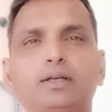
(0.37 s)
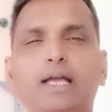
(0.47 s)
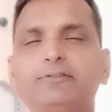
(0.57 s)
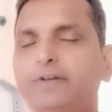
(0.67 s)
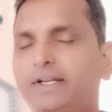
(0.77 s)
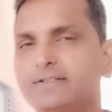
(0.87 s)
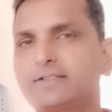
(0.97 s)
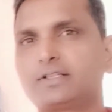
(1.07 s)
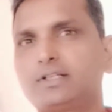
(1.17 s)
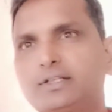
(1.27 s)
Hi
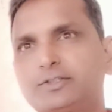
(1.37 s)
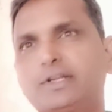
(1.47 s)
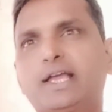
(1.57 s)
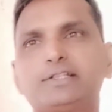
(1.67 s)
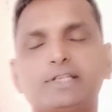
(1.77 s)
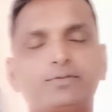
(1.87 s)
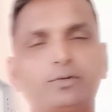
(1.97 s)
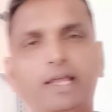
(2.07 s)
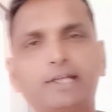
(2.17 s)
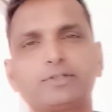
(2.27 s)
friends, today I just
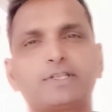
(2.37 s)
would like to